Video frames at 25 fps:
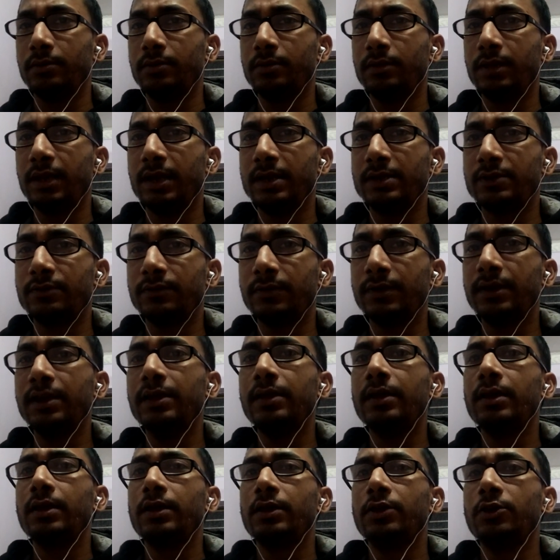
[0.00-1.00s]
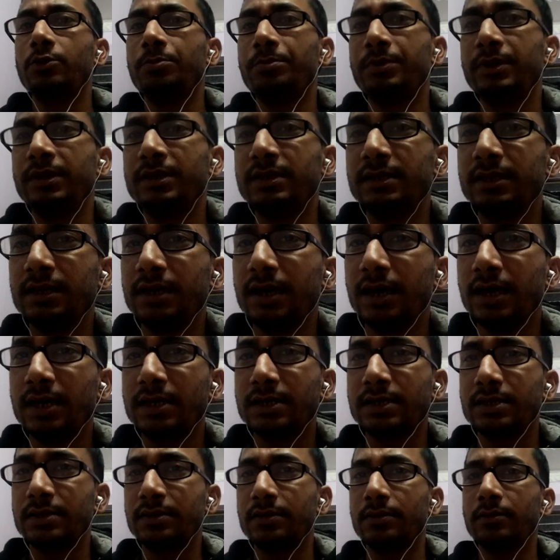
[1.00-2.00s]
That's why UPSC
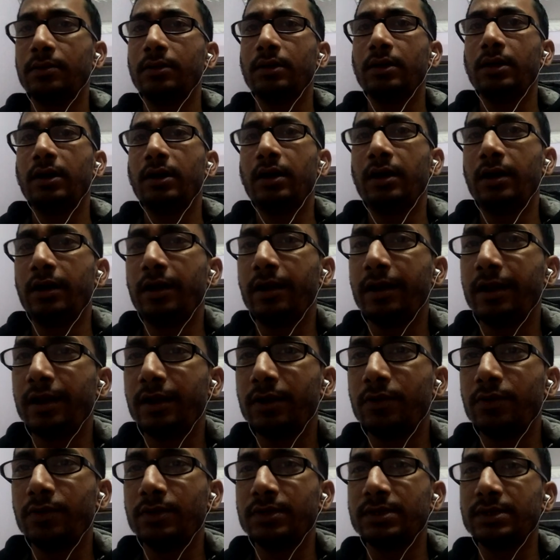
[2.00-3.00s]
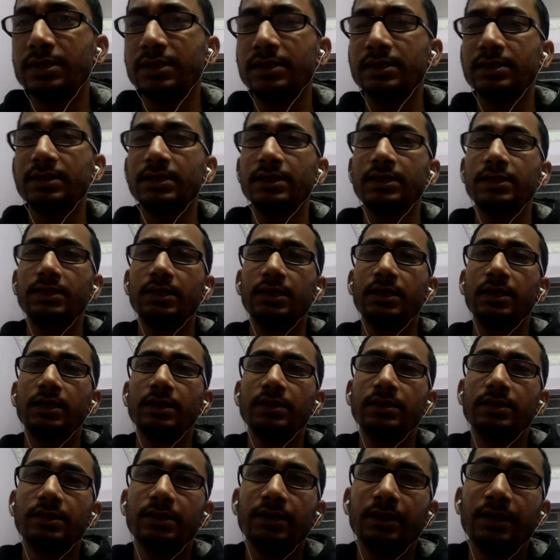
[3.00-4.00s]
ask 100 questions in general
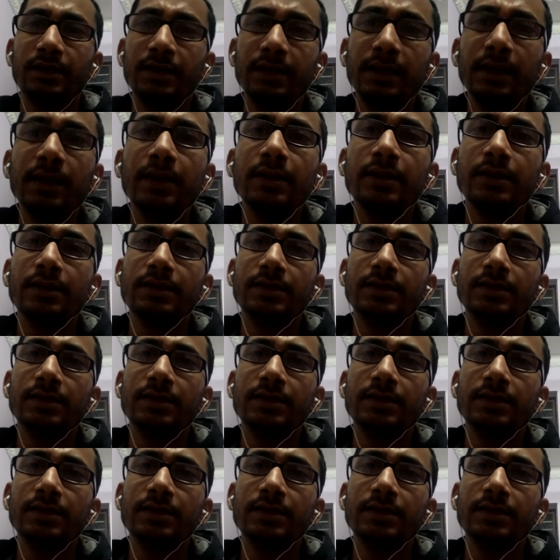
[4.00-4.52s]
study